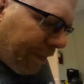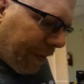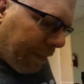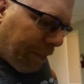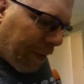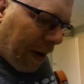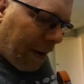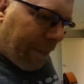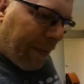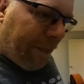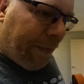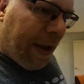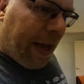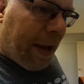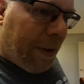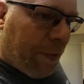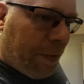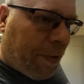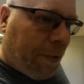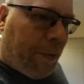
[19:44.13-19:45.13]
The problem I've
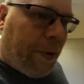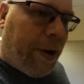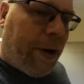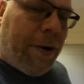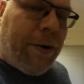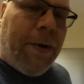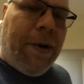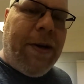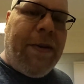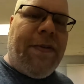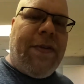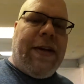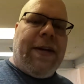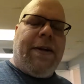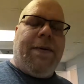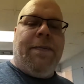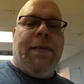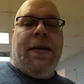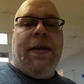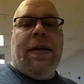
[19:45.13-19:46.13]
had with the water cooling
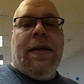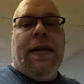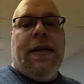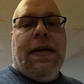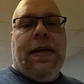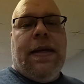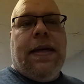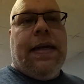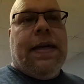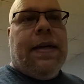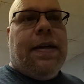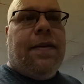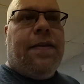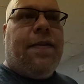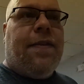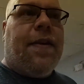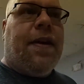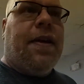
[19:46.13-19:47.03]
setup is